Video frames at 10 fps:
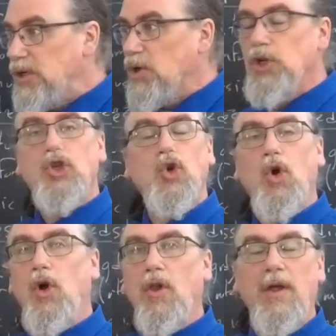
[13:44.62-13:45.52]

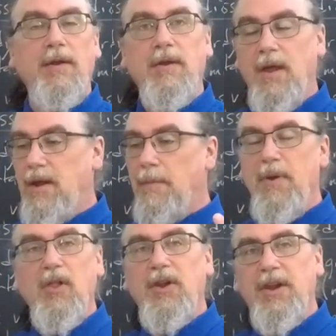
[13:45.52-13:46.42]
control and
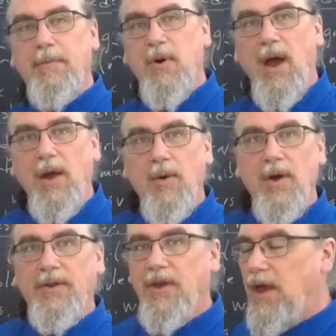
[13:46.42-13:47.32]
ability to
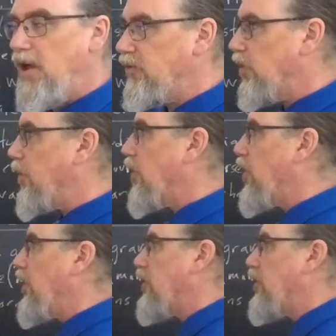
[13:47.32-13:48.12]
prioritize what we're going